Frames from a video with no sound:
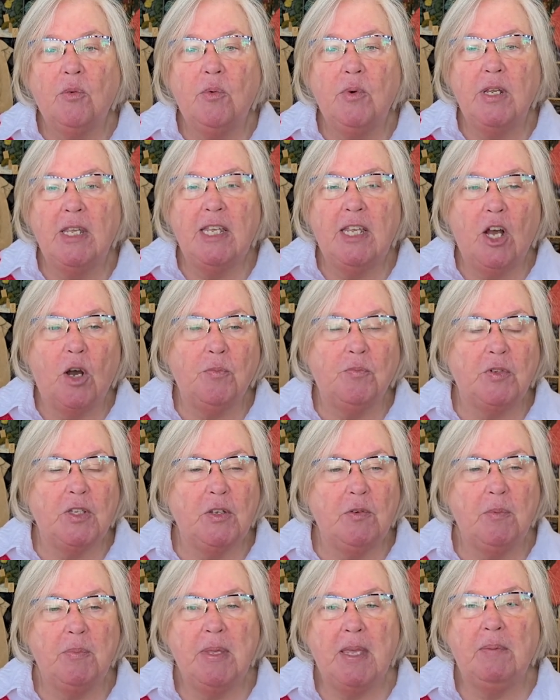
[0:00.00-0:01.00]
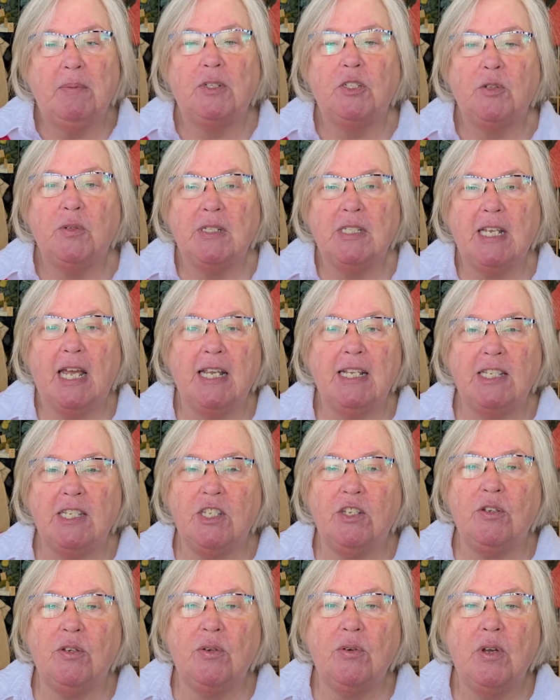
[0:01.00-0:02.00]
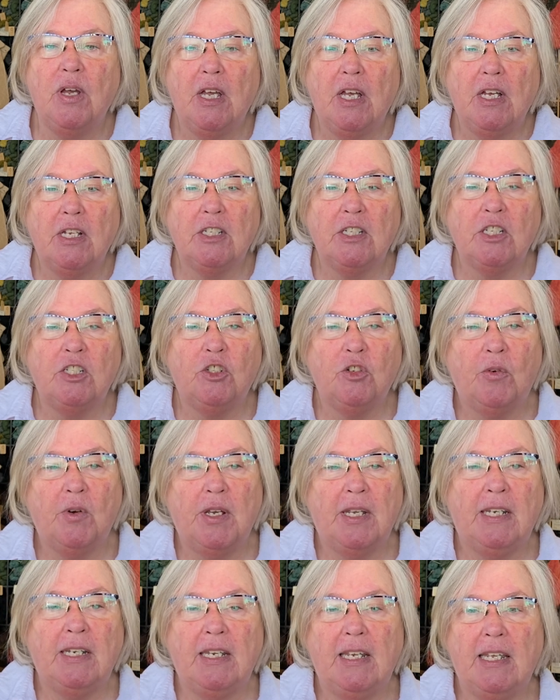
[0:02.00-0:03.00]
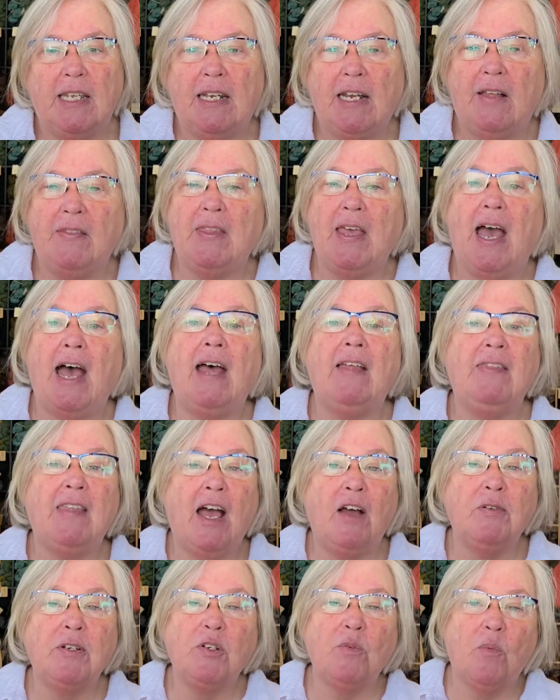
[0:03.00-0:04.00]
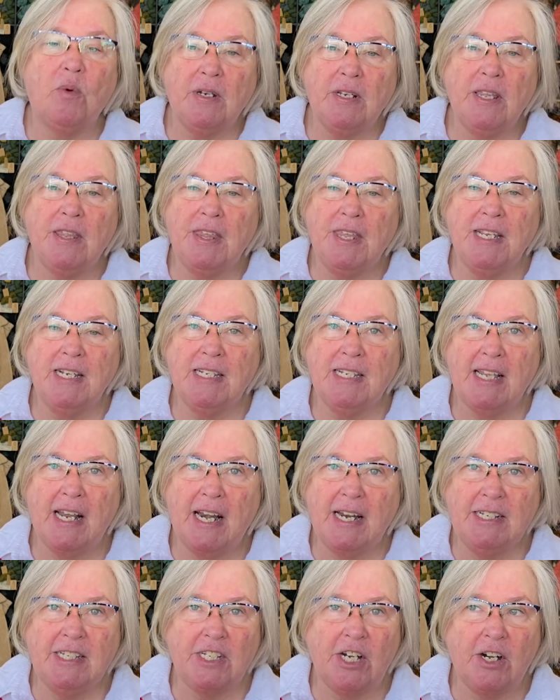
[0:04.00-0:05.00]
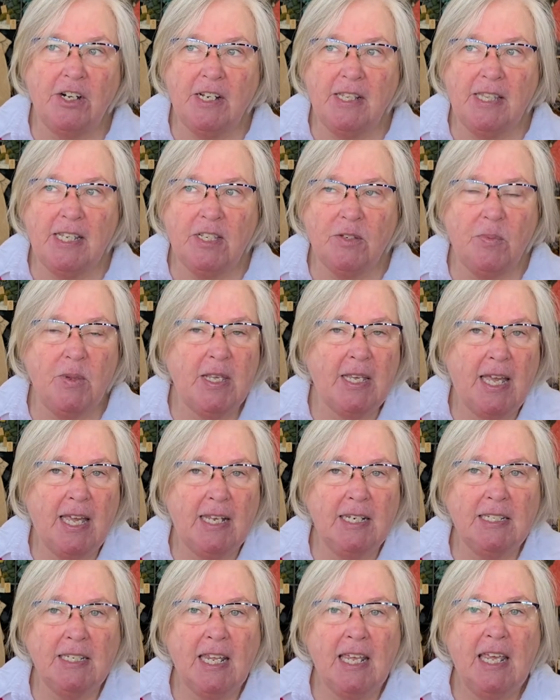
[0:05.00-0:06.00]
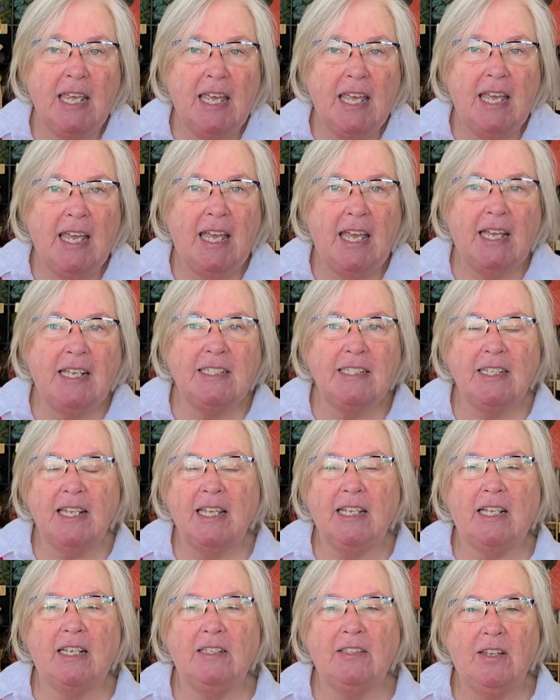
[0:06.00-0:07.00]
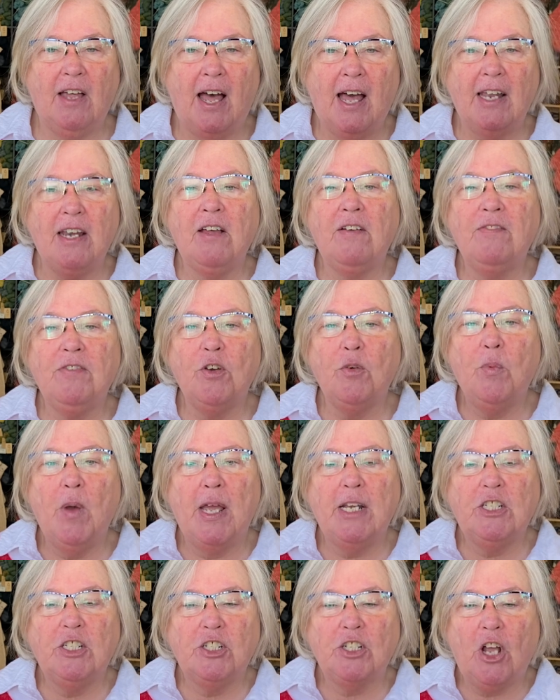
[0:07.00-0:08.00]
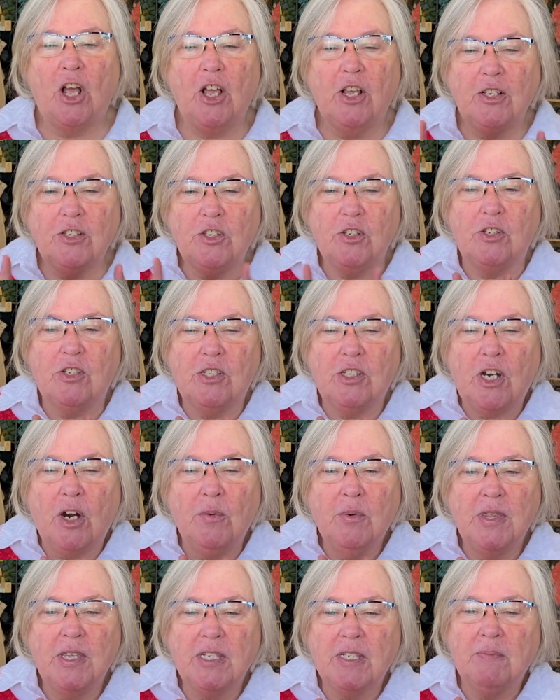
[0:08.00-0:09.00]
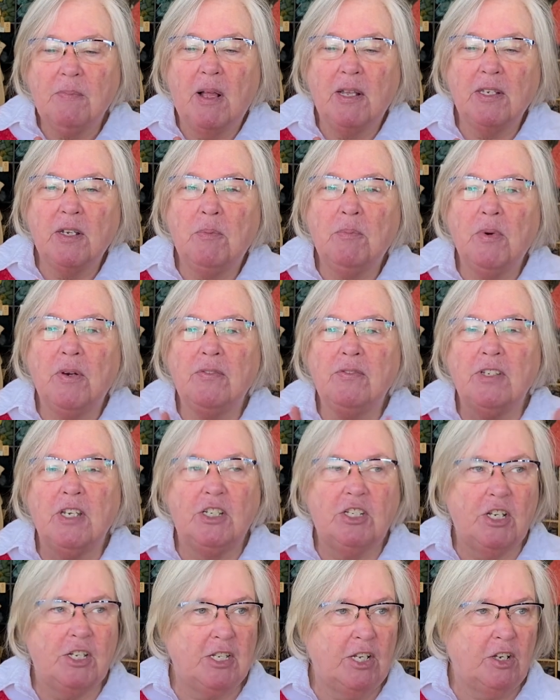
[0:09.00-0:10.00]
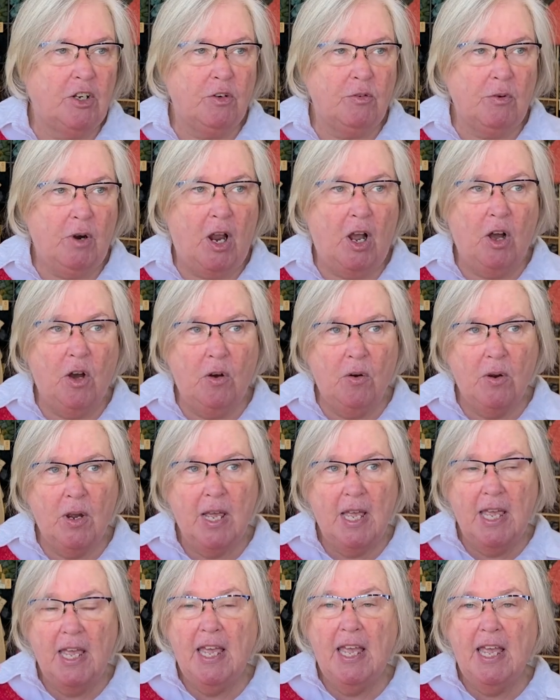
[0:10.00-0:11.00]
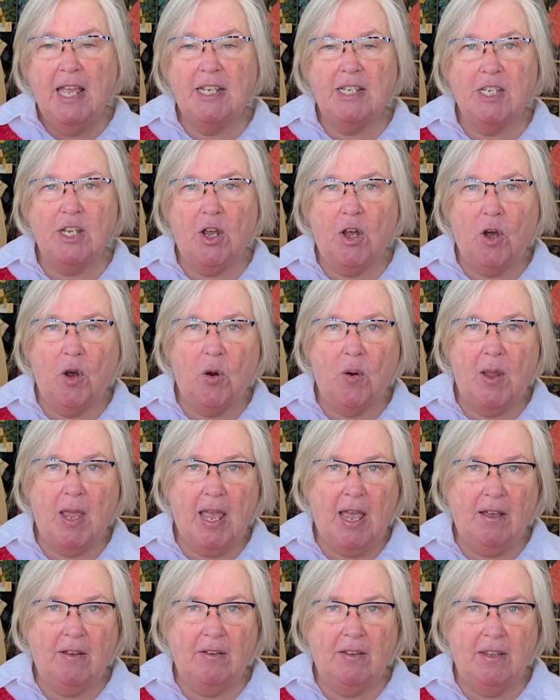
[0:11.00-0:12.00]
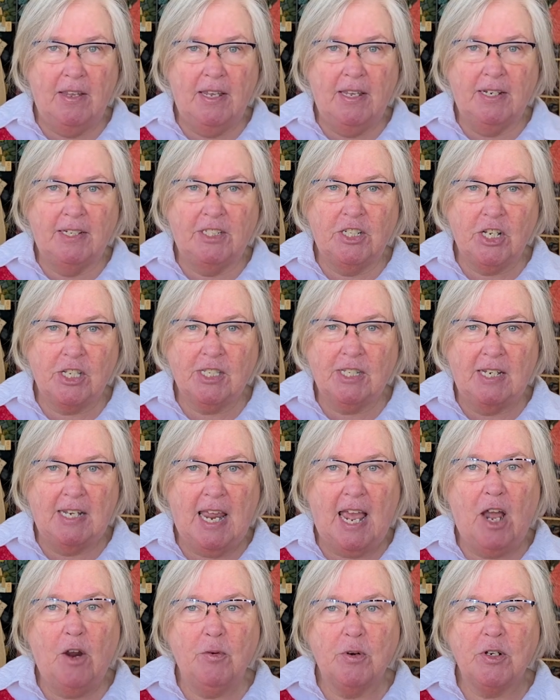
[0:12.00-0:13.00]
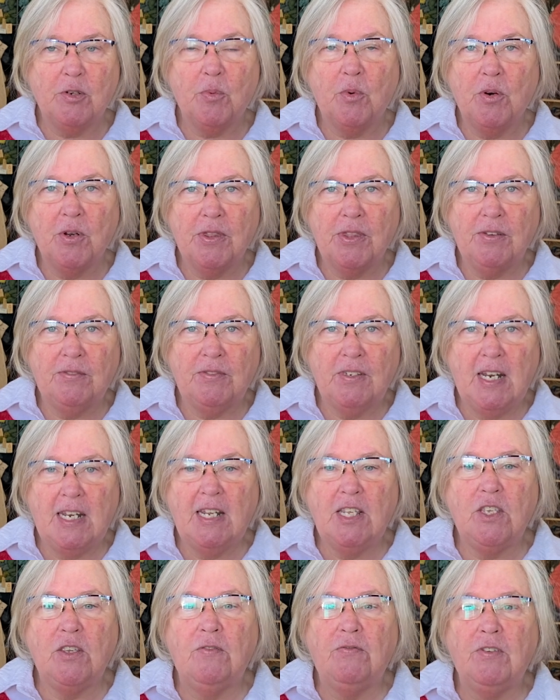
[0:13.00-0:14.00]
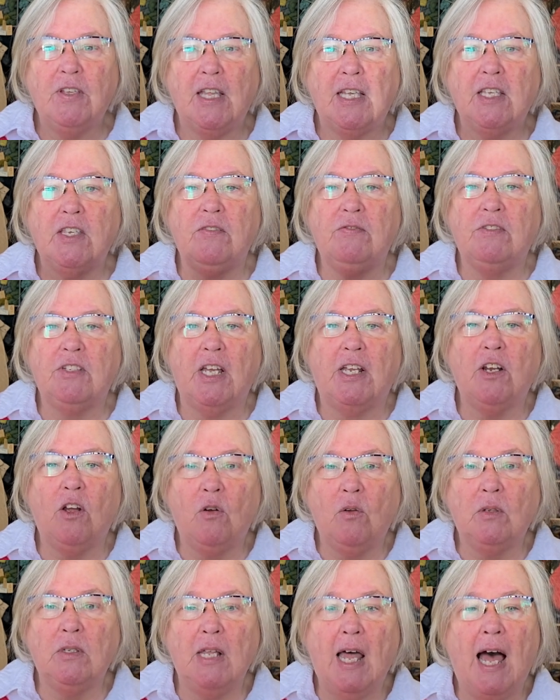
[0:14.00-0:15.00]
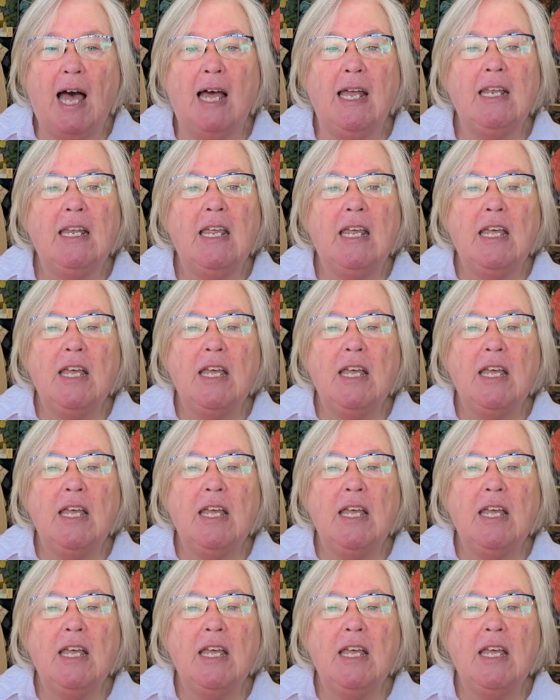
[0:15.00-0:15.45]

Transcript: we hopefully will be able to entice you to join in on that. That was one of the things that I started this weekend. And like a lot of the wedge shawls, you start with a small number of stitches and grow. And so in just an hour's worth of knitting, you feel like you've done a whole lot.